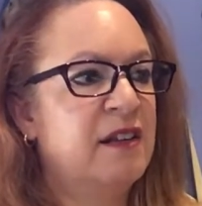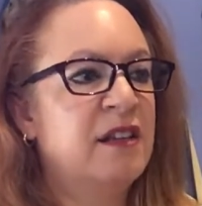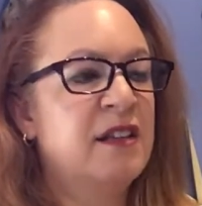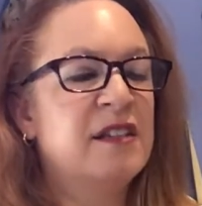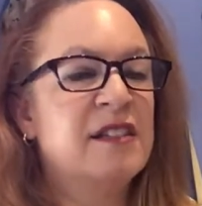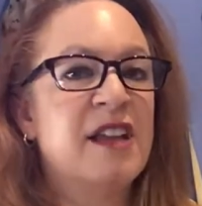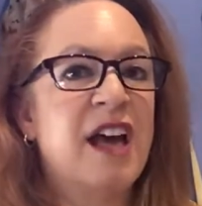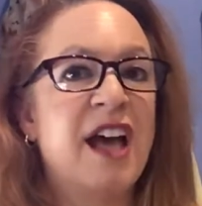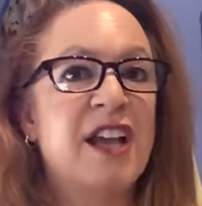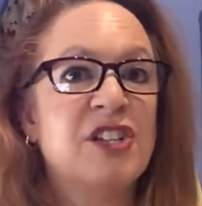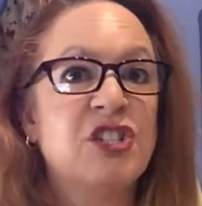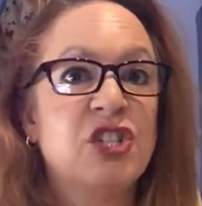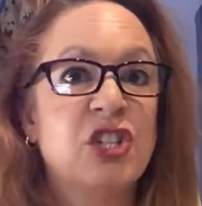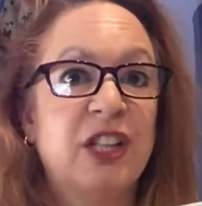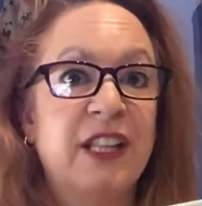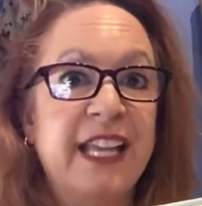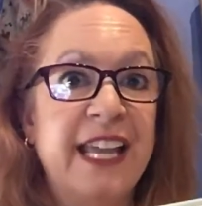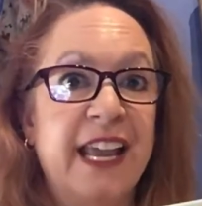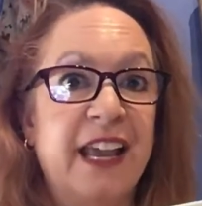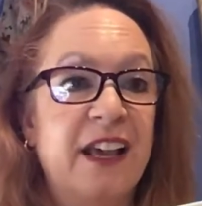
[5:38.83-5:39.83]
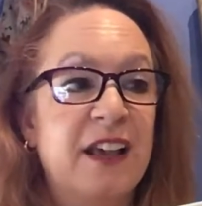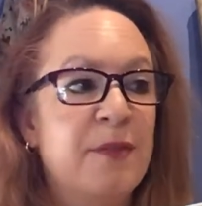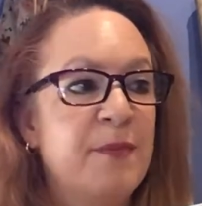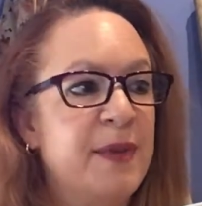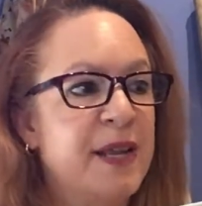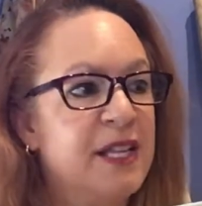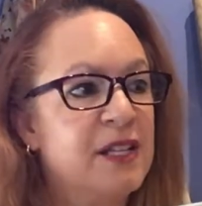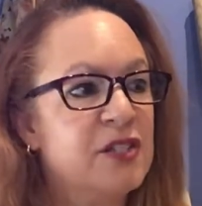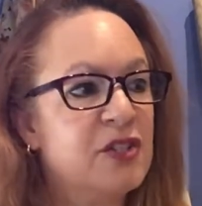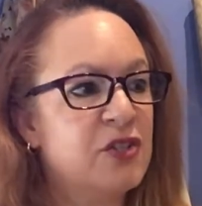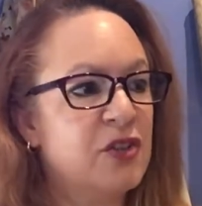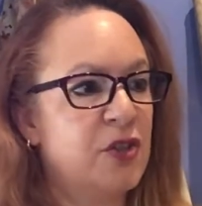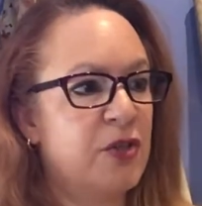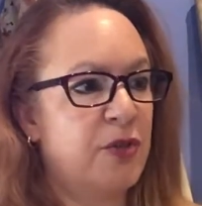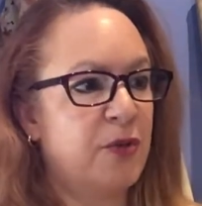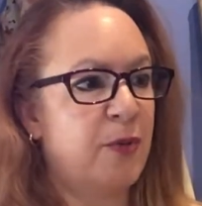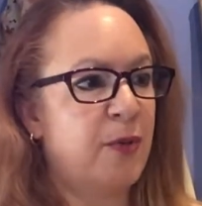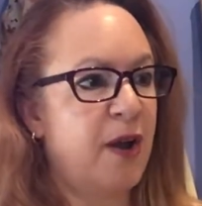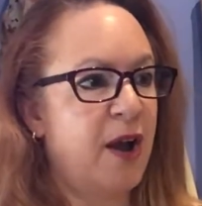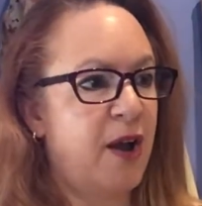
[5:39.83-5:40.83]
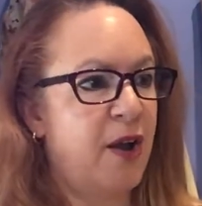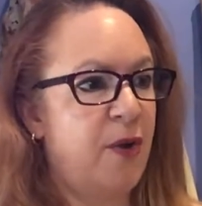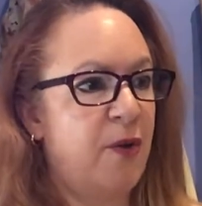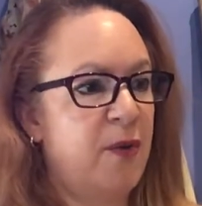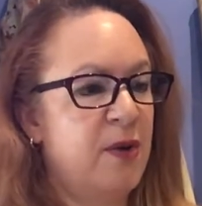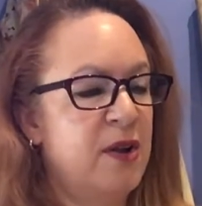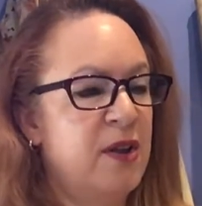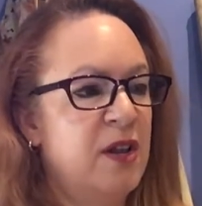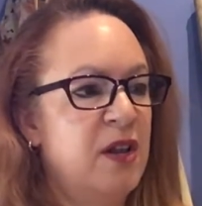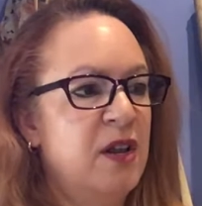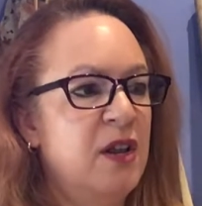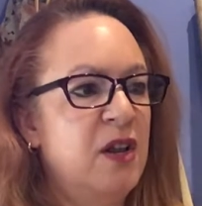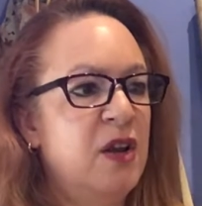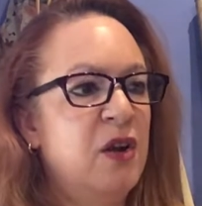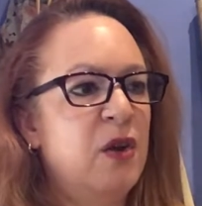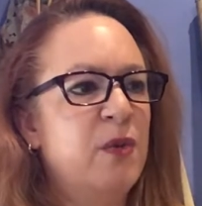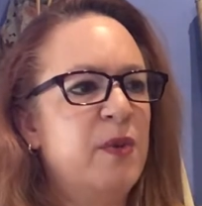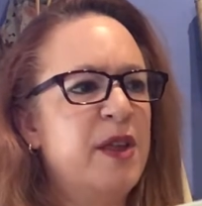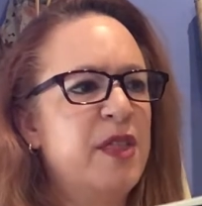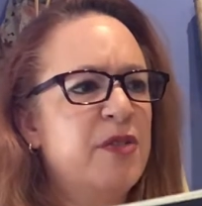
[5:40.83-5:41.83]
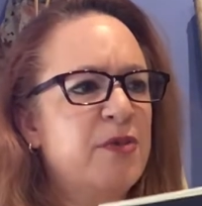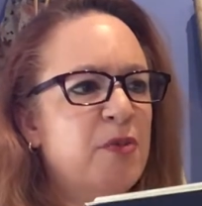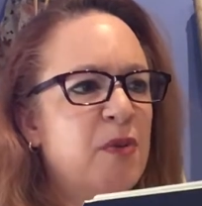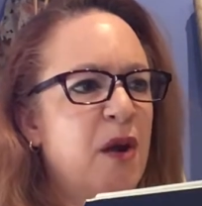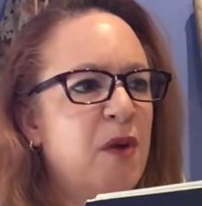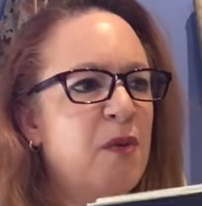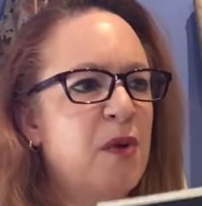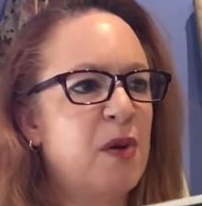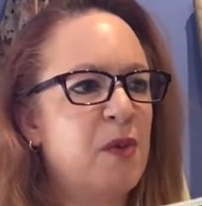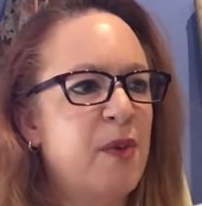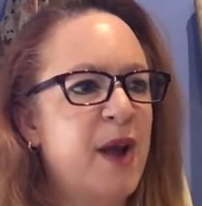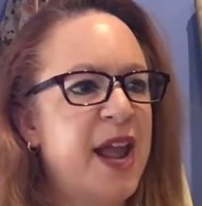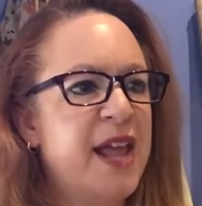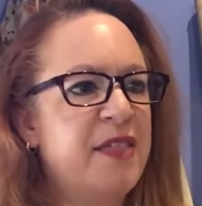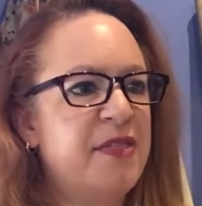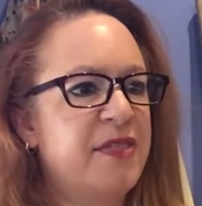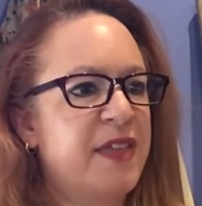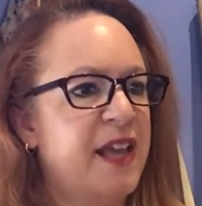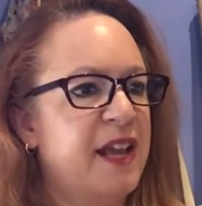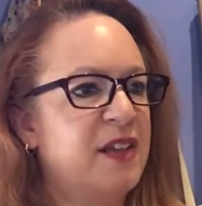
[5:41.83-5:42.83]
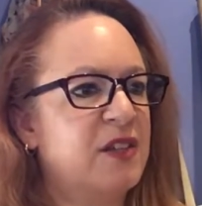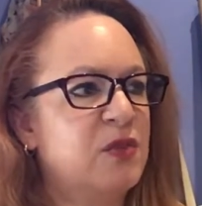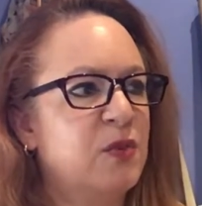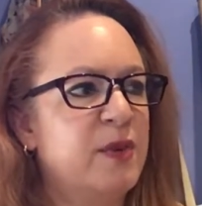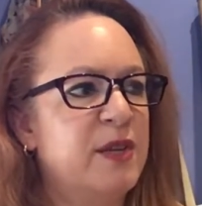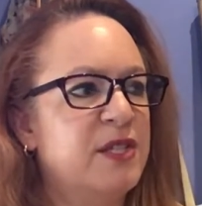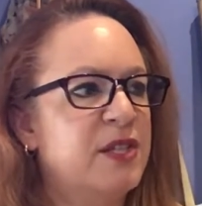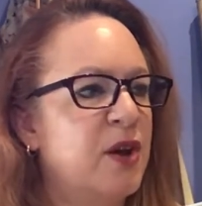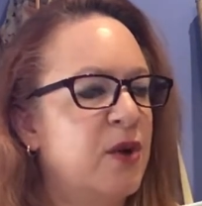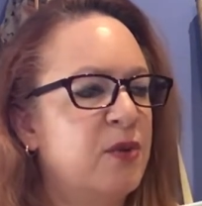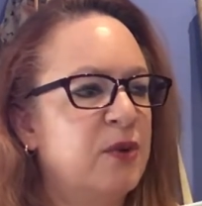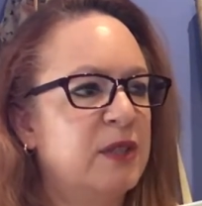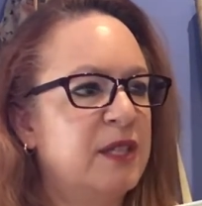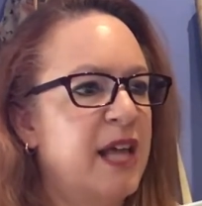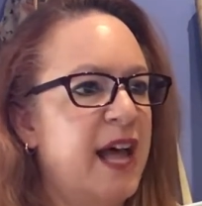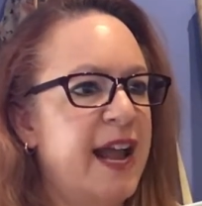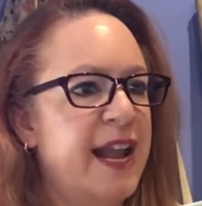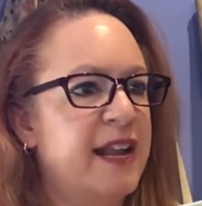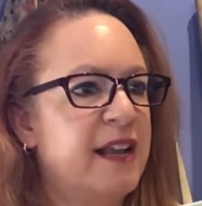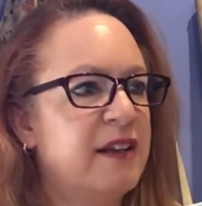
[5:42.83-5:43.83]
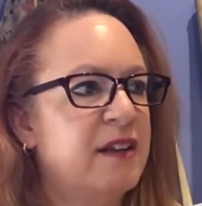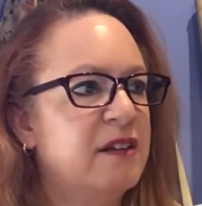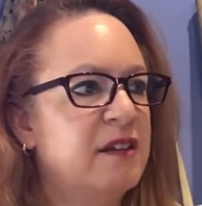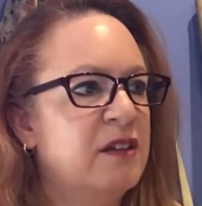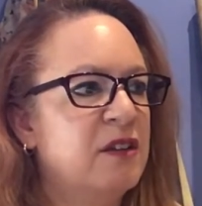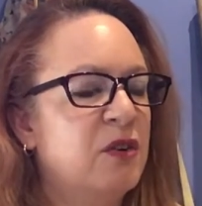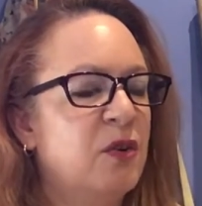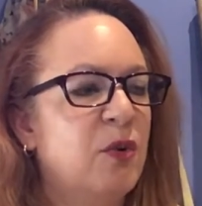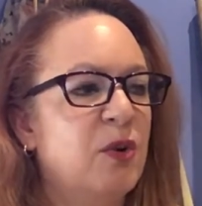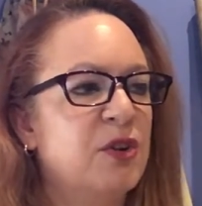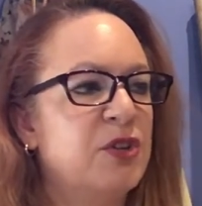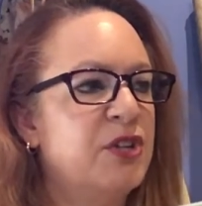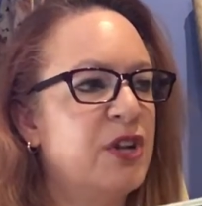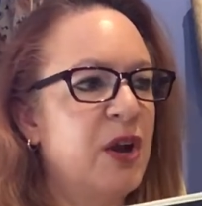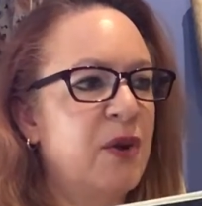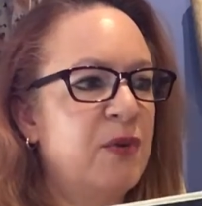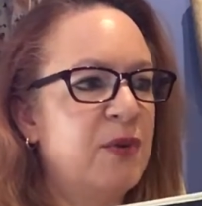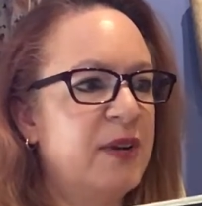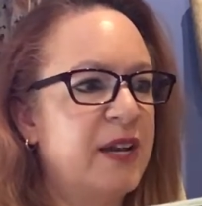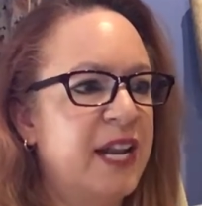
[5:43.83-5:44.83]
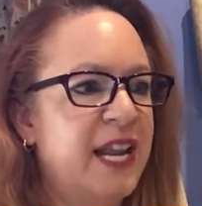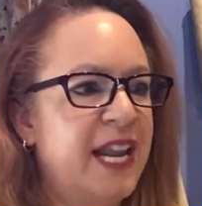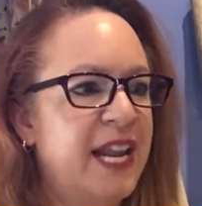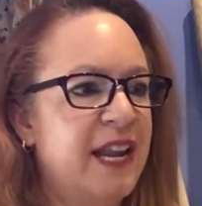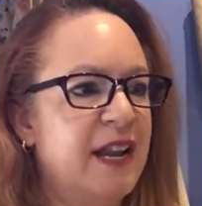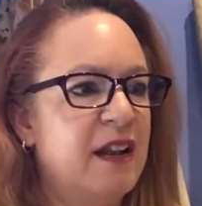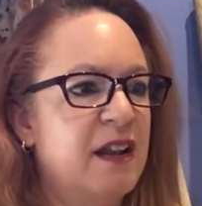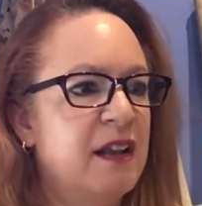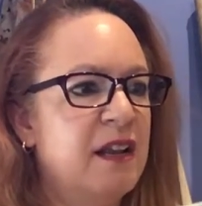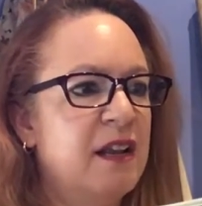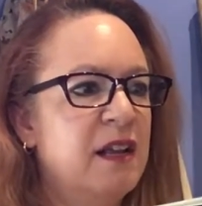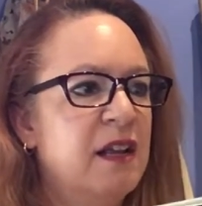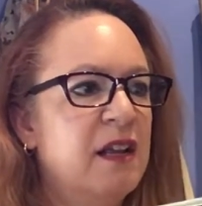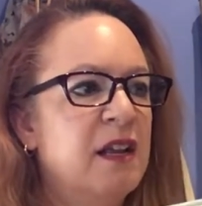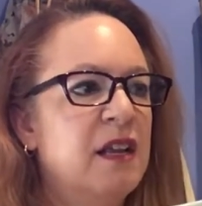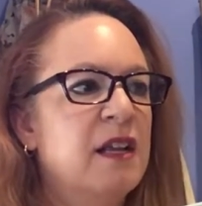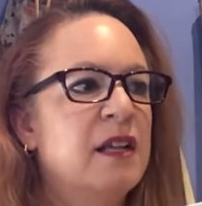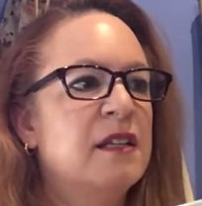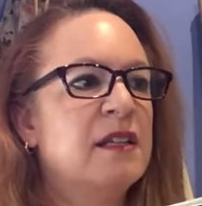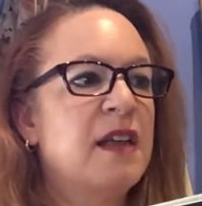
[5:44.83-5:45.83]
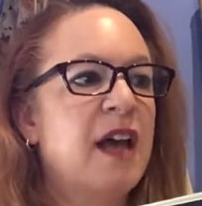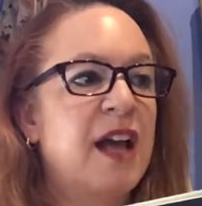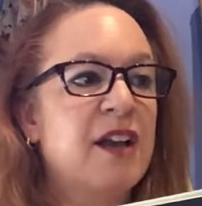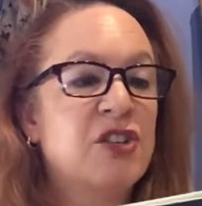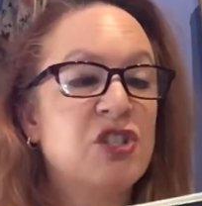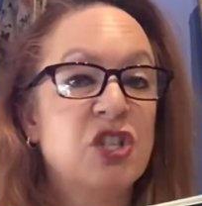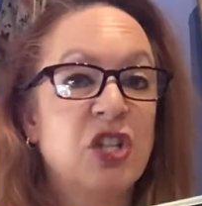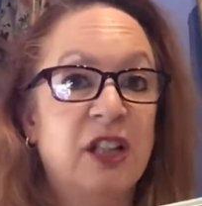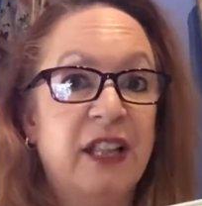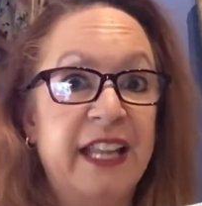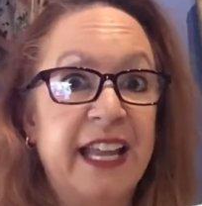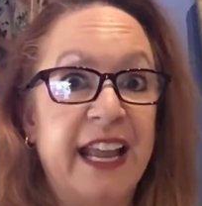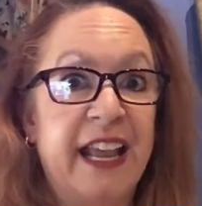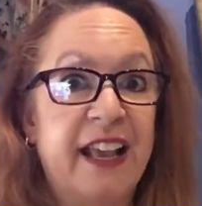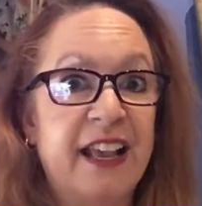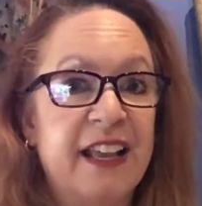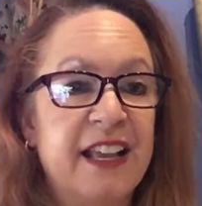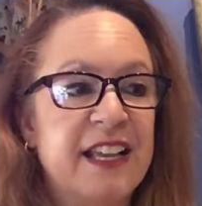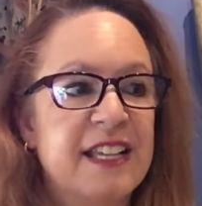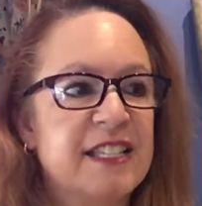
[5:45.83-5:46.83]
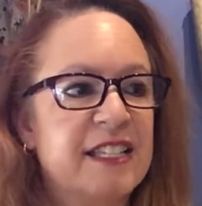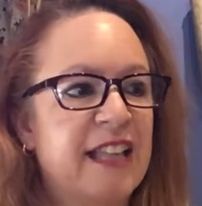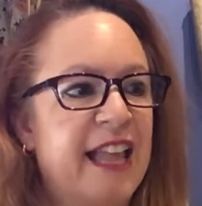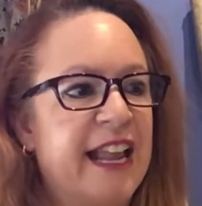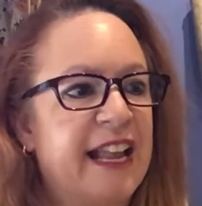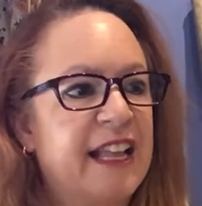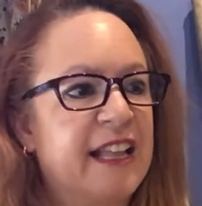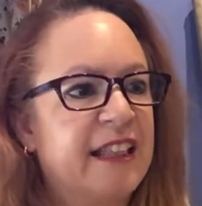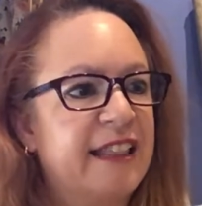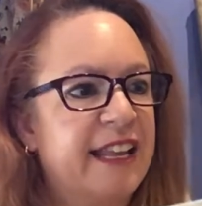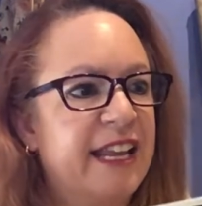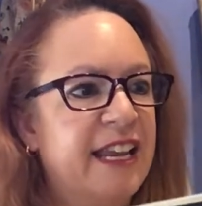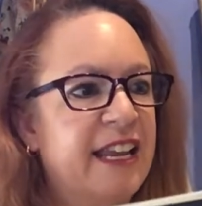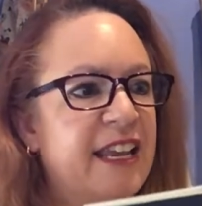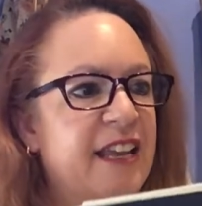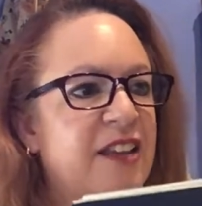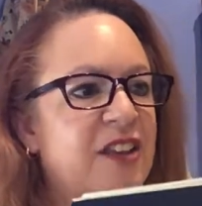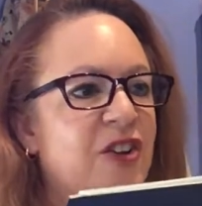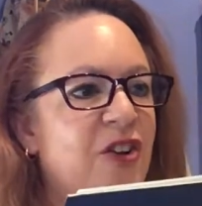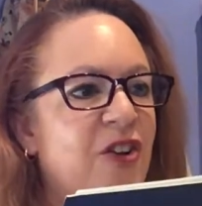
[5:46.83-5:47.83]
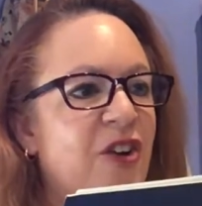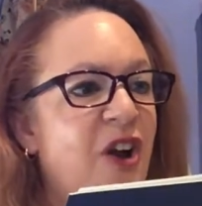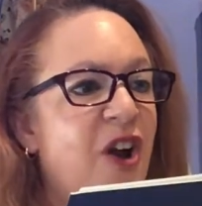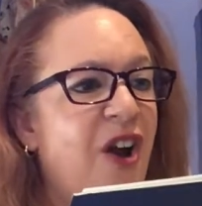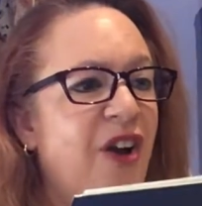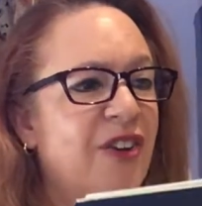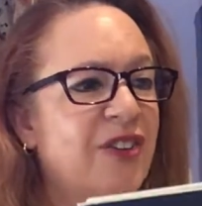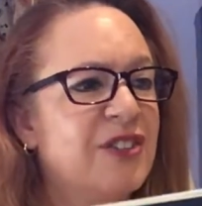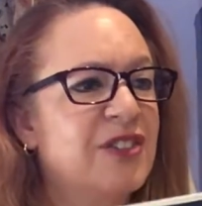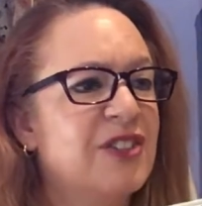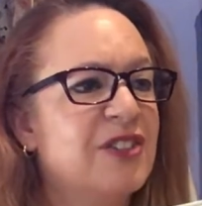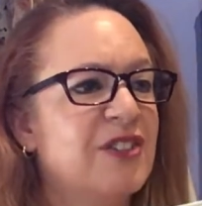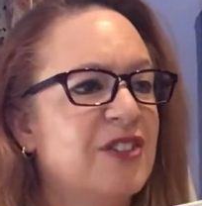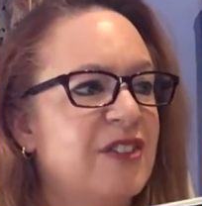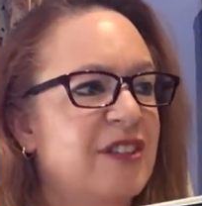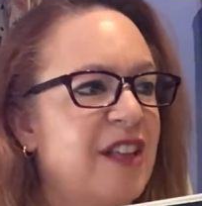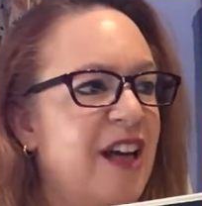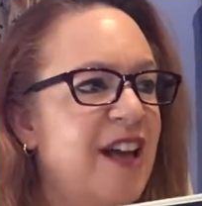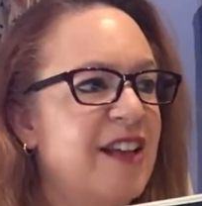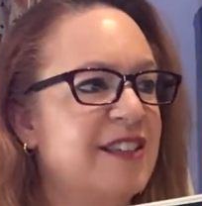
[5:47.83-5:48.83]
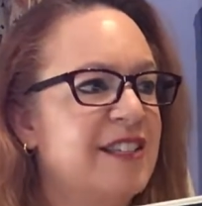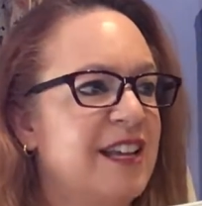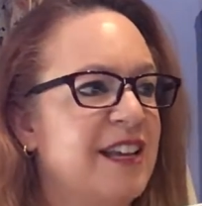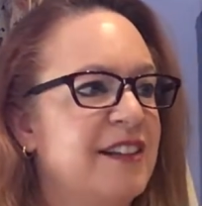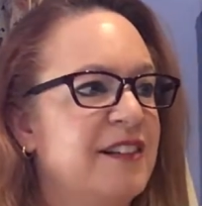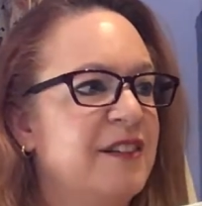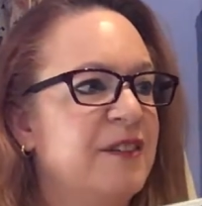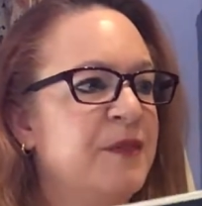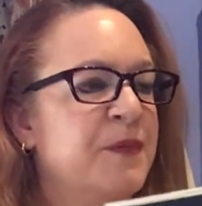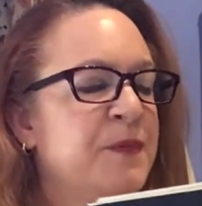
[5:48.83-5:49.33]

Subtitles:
Tashlich means to throw. We throw away things we don't like or don't need. Tashlich is like cleaning your heart's closet.